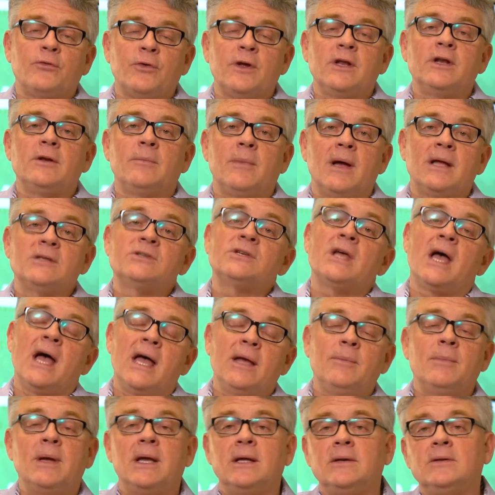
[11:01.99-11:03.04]
friend of mine said,
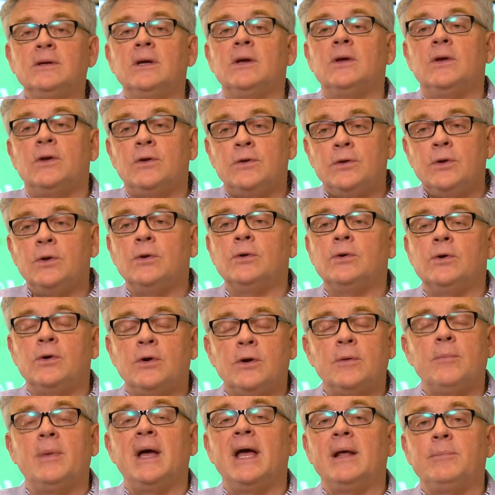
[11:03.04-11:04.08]
hey, man, you're
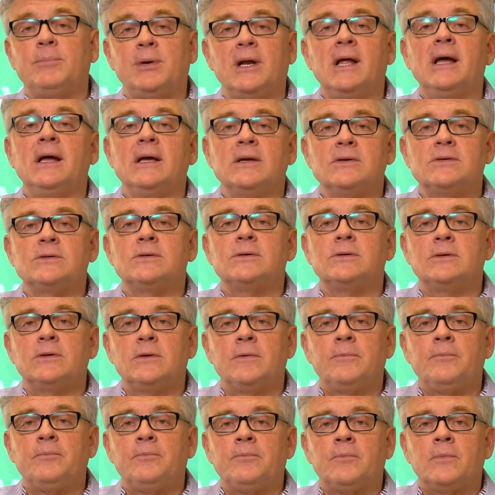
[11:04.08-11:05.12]
in a bad place.
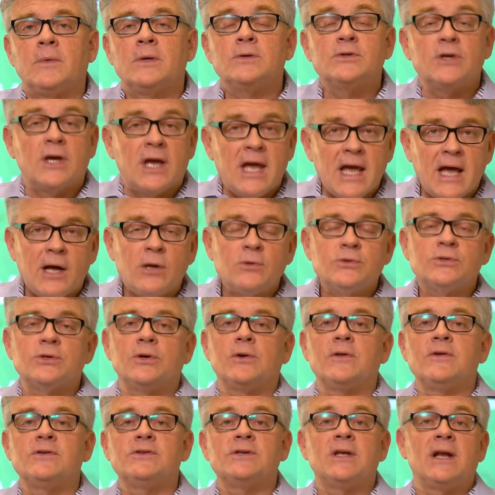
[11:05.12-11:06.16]
It was a
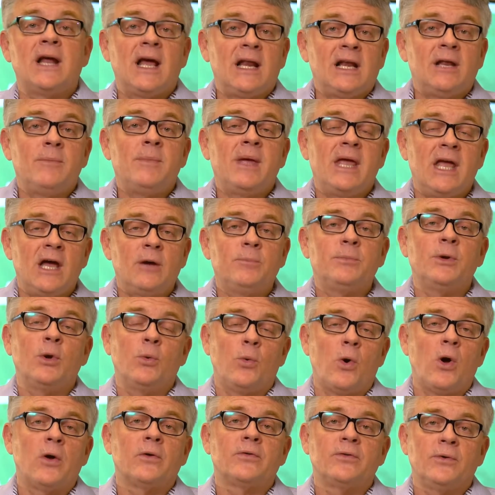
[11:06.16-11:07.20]
counselor that said, hey, let me help
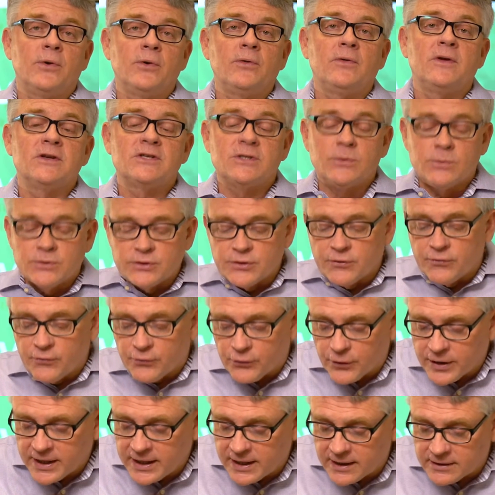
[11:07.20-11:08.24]
you walk through this. It was a
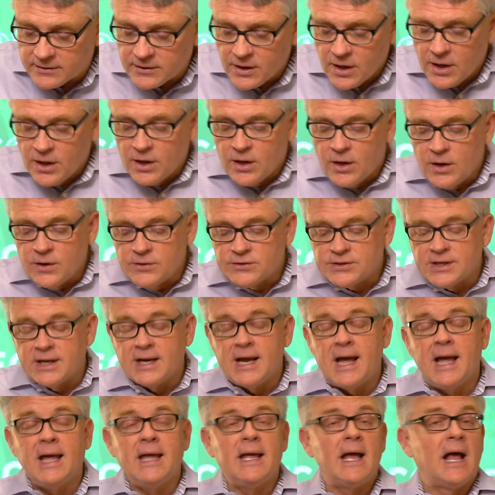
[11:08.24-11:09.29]
friend who
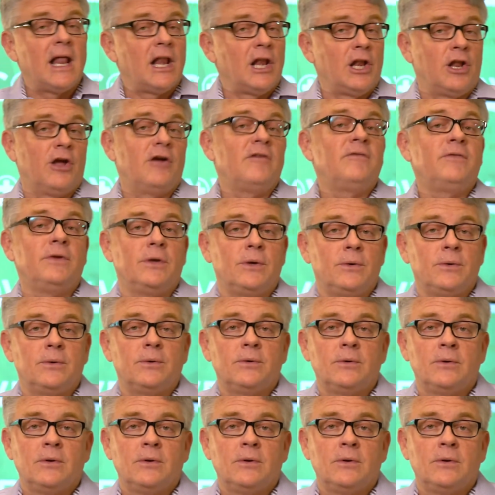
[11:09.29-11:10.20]
said, hey, I love you.